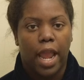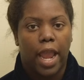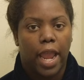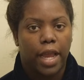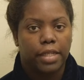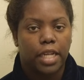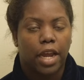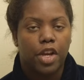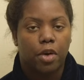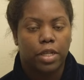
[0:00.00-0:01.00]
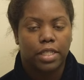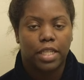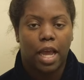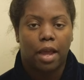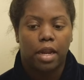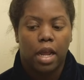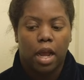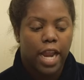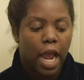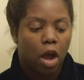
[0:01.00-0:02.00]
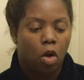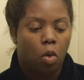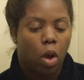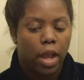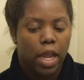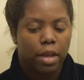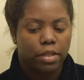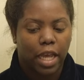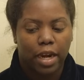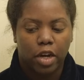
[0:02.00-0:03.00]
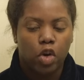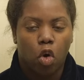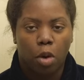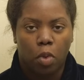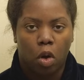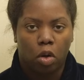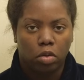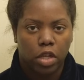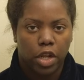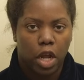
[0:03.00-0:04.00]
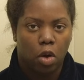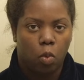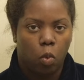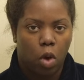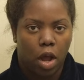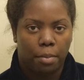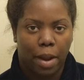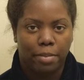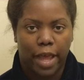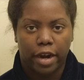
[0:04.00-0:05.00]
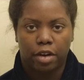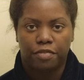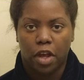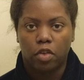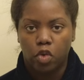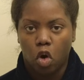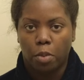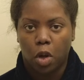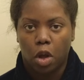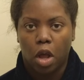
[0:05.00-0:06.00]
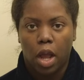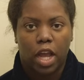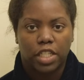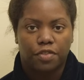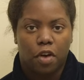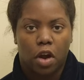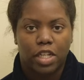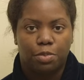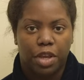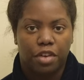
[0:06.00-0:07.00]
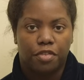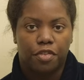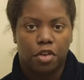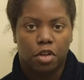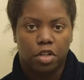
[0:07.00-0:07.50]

And I noticed that now it was kind of normal, you know, my bladder felt normal as far as being full.